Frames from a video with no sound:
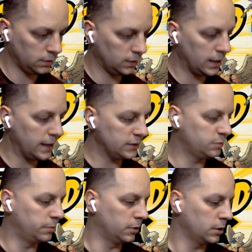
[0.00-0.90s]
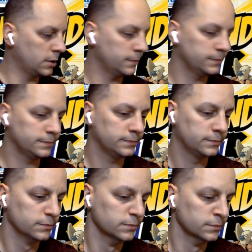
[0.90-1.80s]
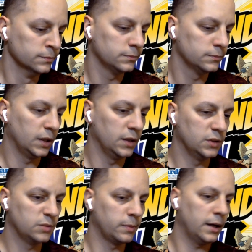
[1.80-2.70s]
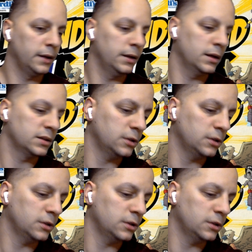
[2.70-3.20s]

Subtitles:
last book is my